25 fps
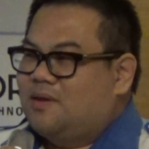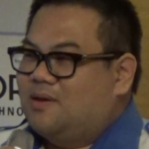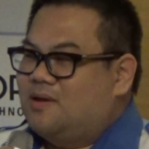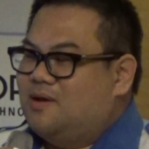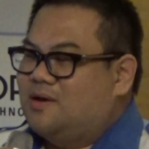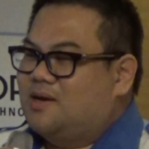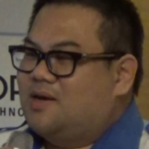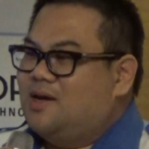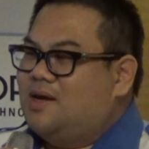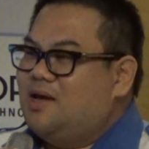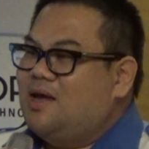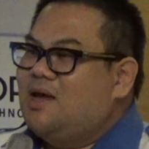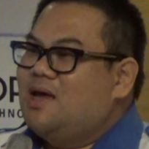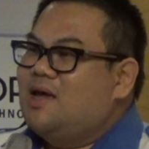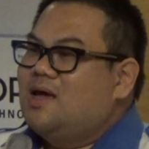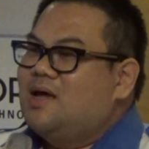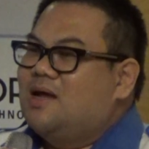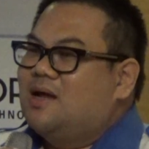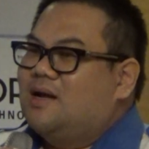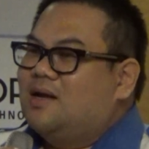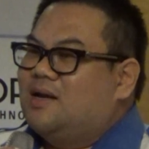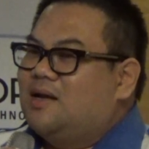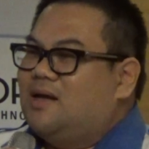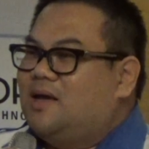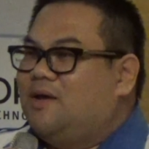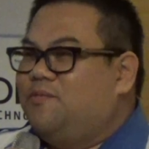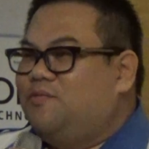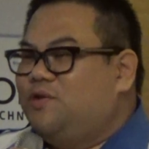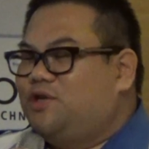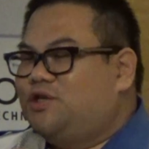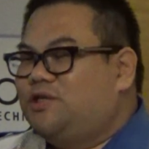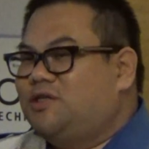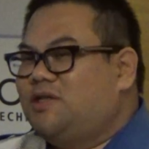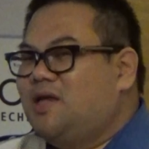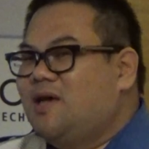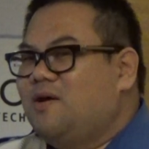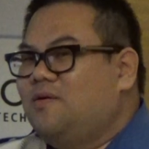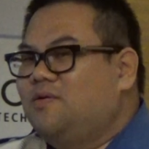okay,
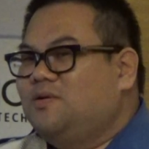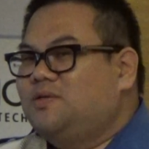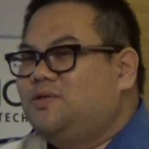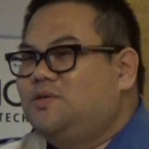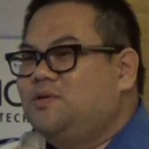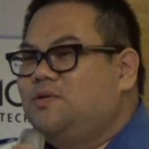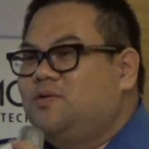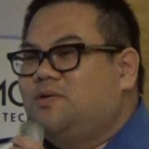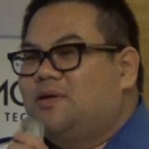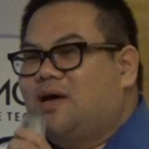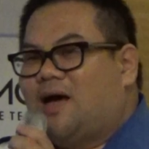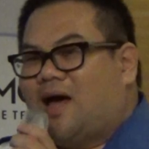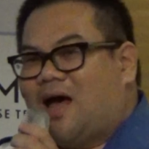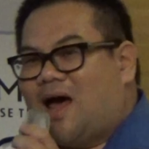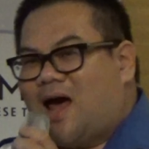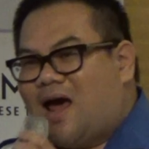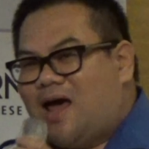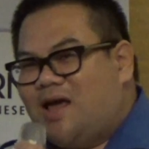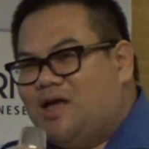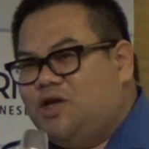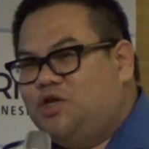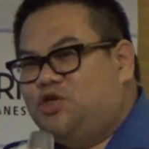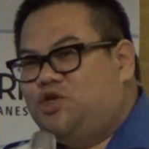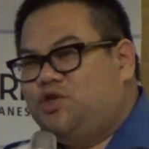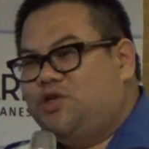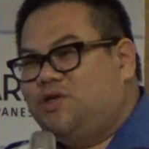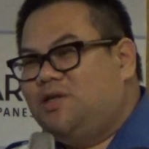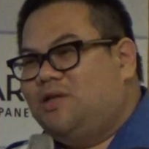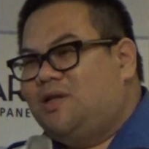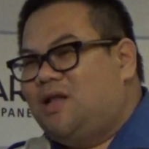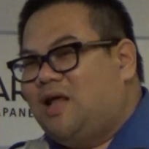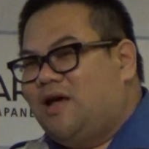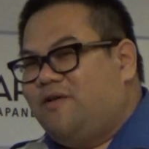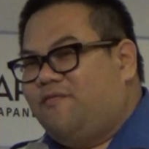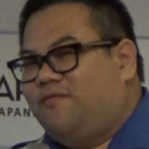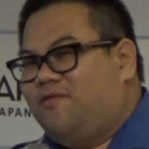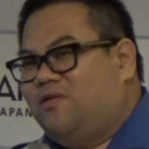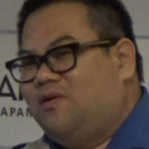which tells you the hygiene
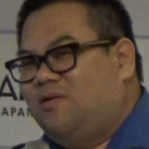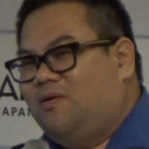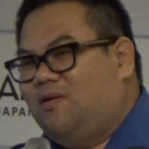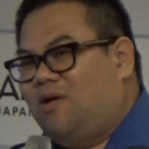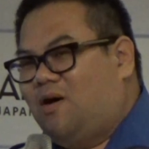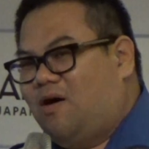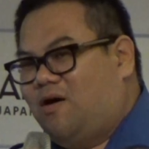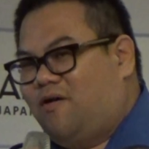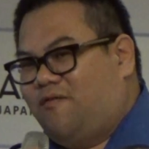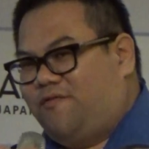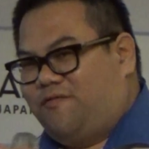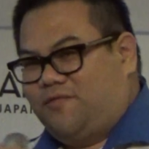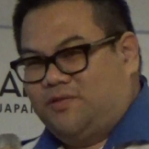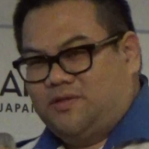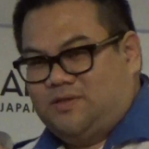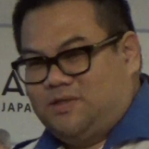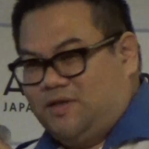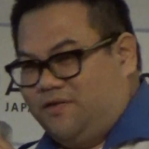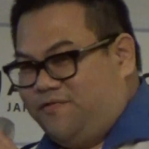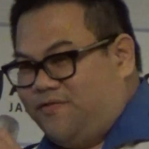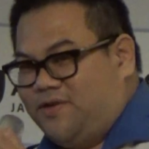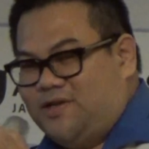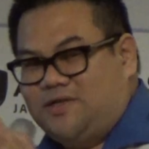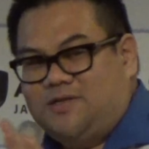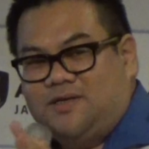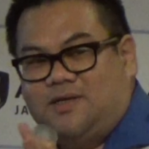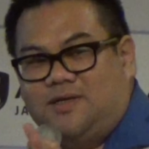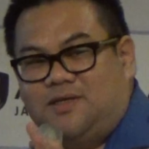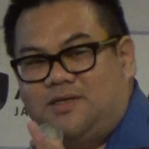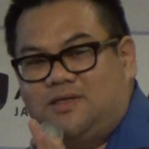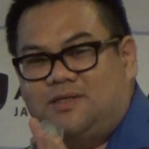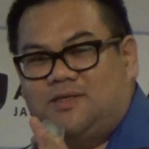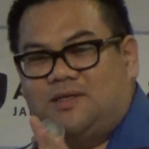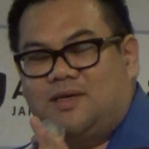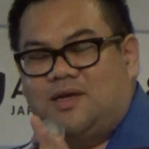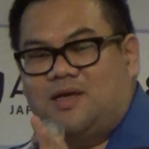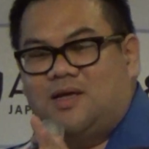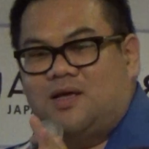level of
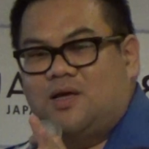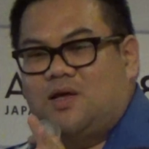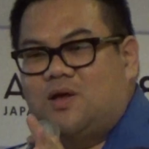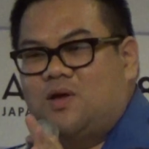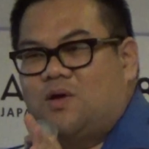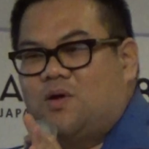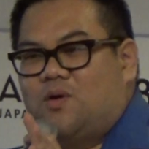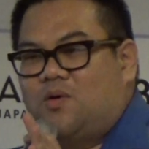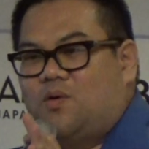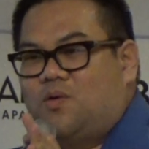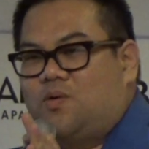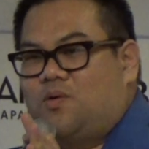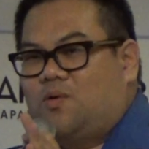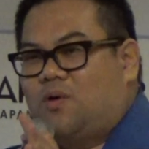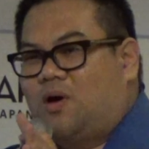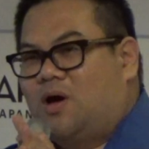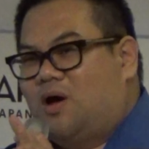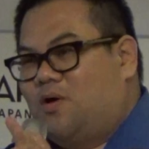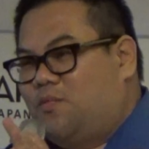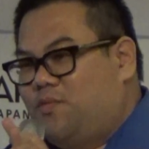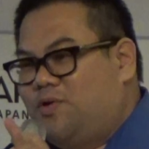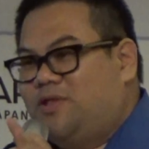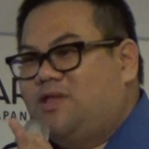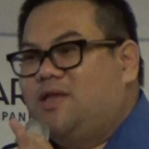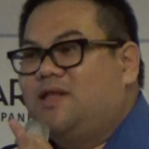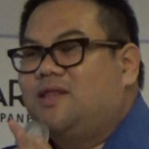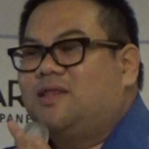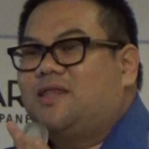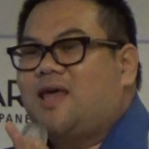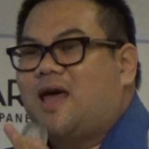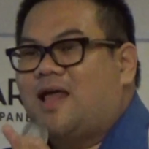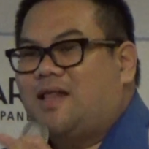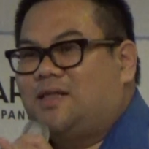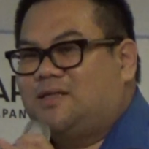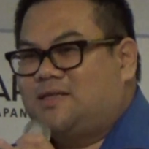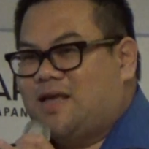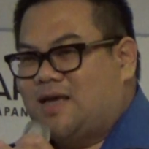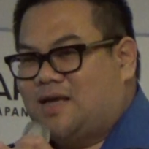surfaces within
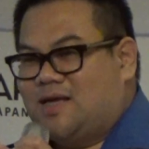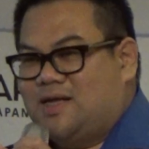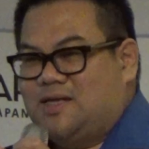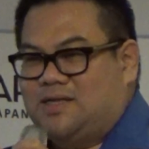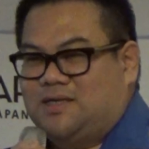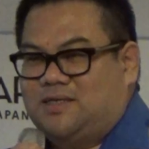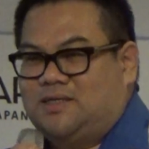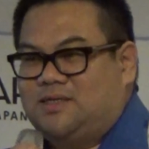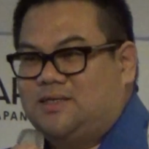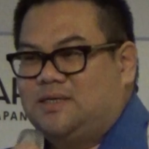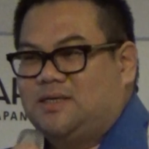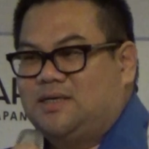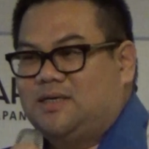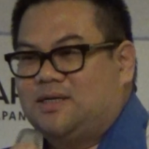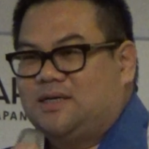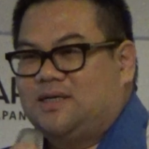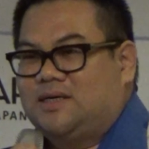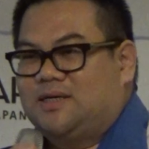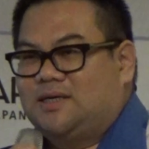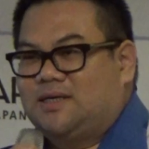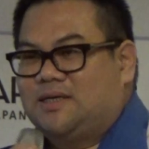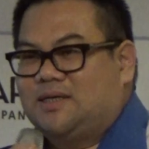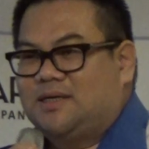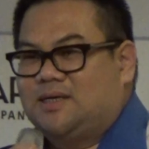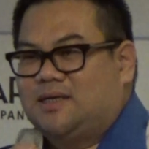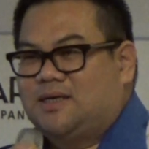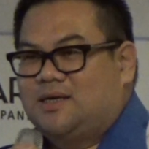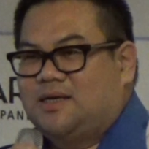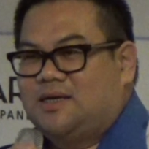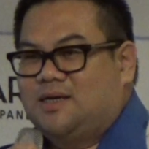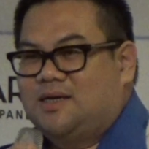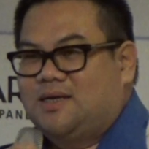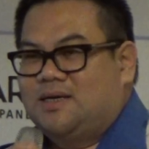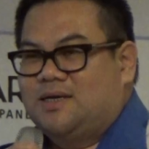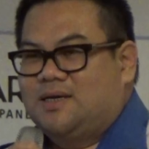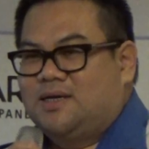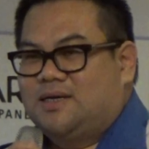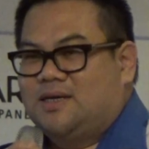10 seconds,
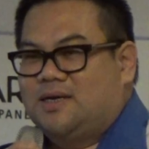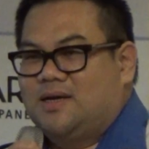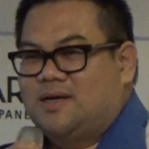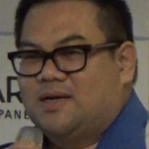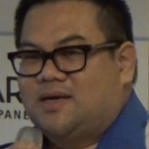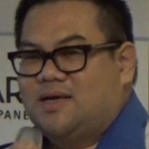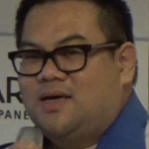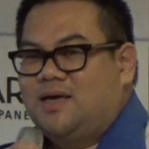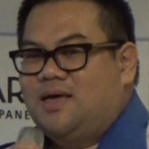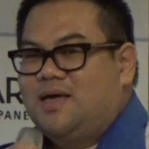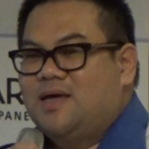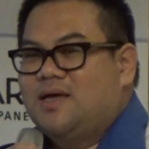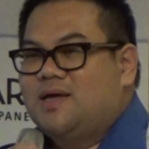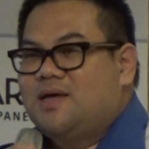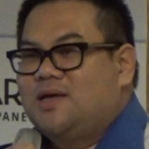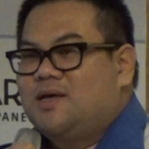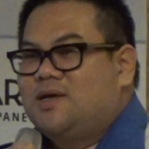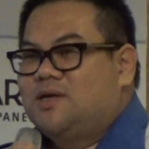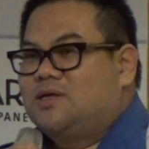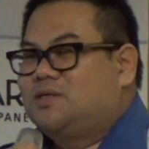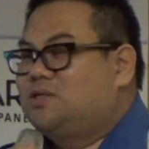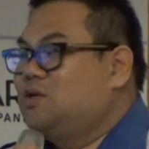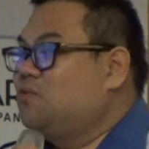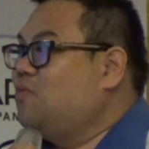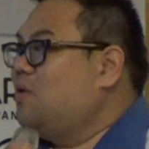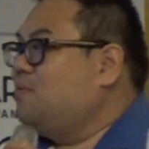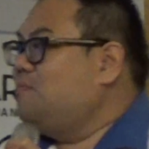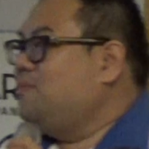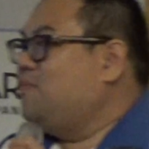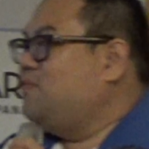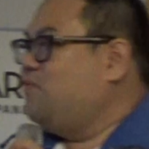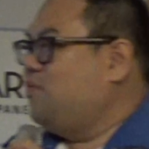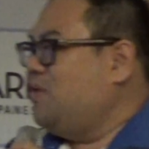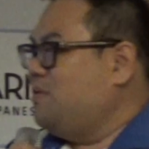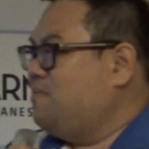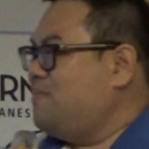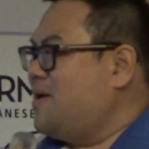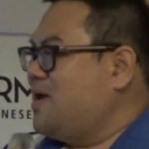okay? So what
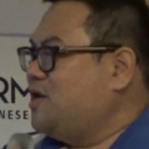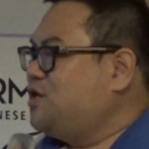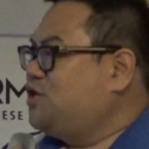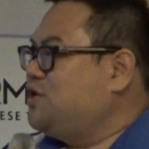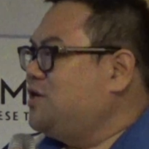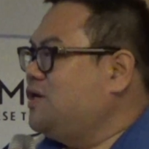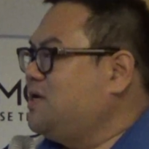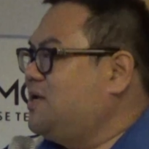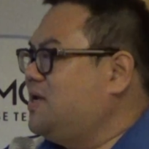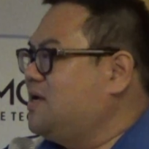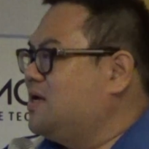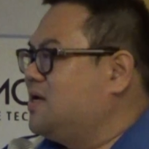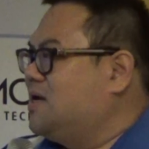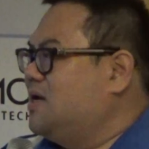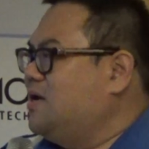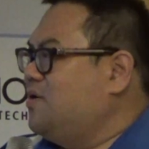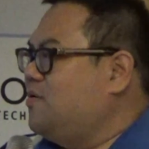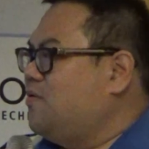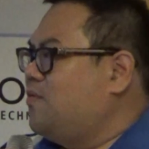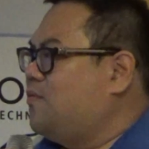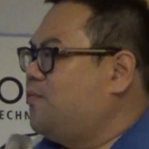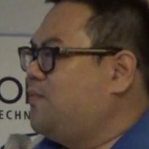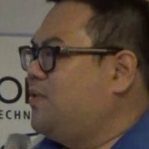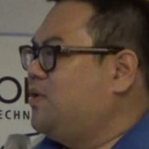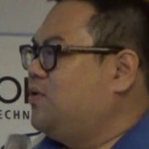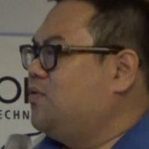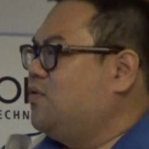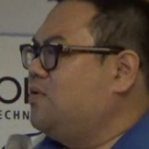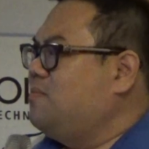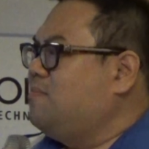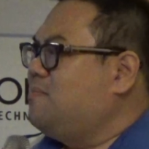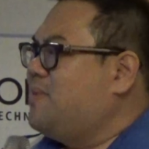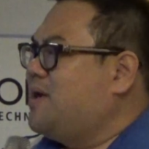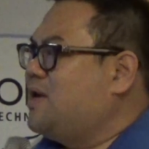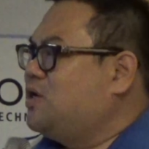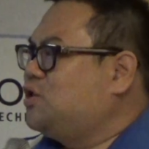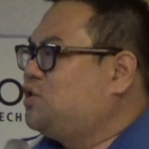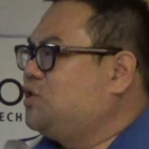we measure here, we
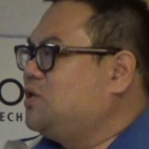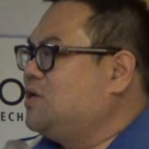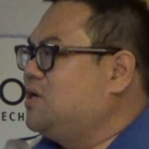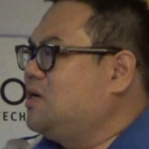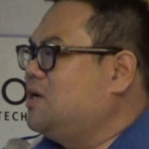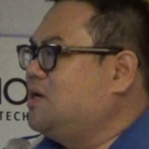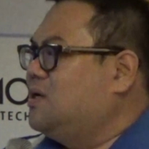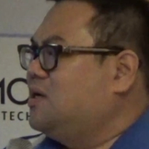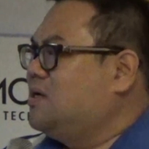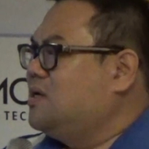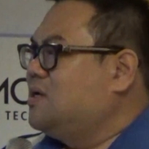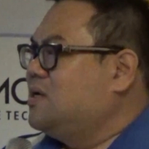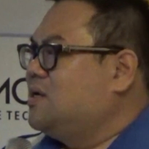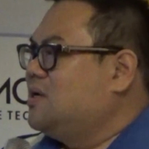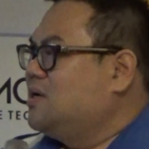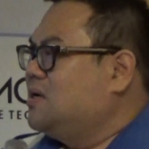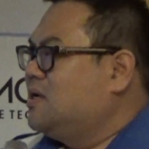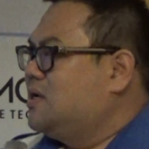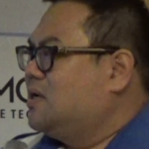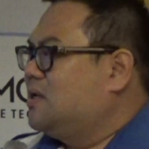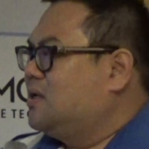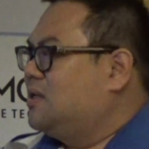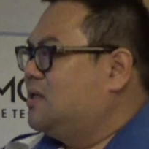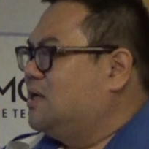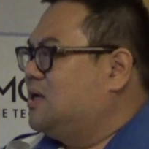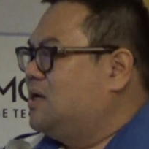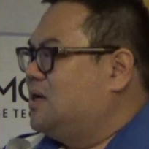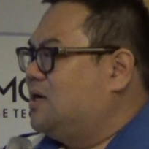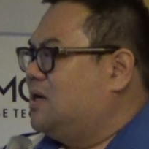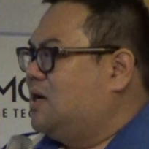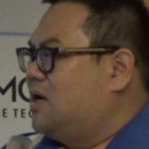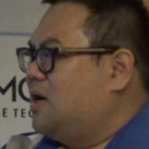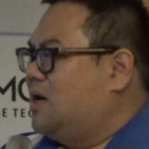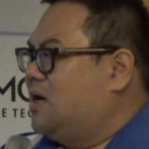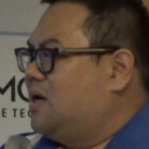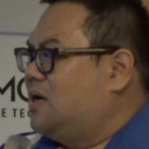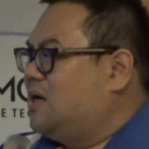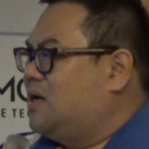don't measure
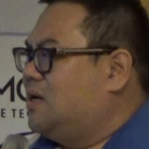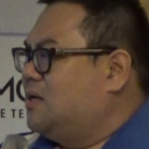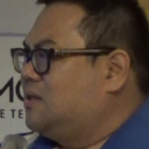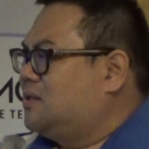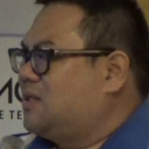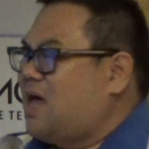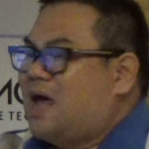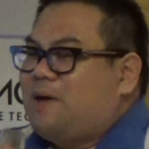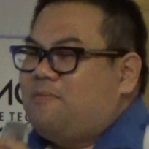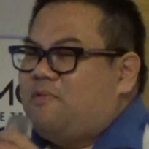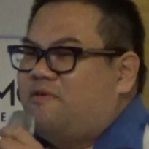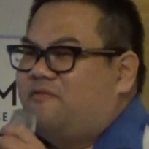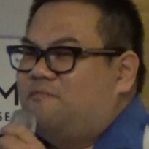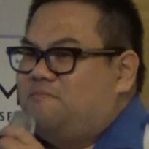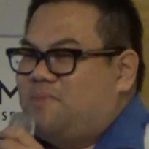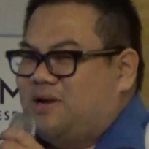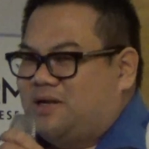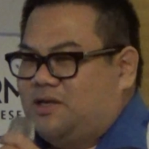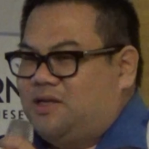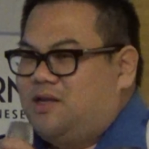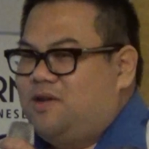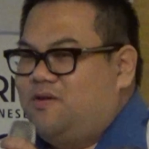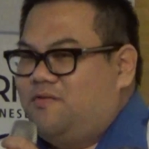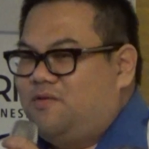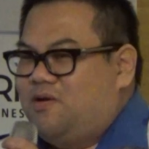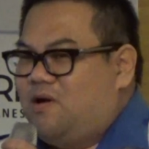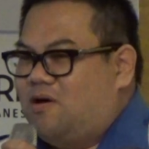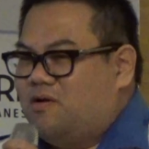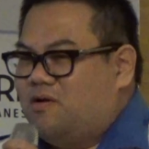the type of bacteria